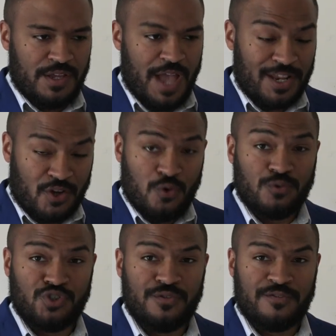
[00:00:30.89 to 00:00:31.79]
and
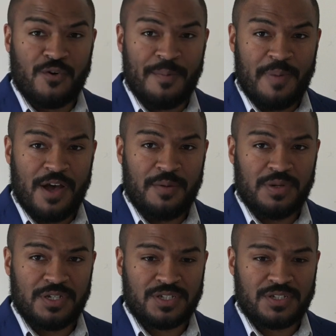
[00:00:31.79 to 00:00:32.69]
called you for a
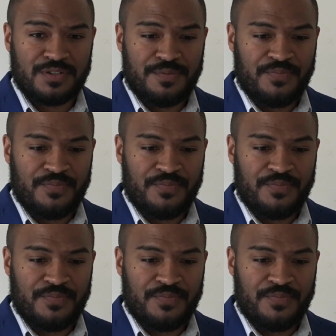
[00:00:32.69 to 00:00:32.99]
purpose.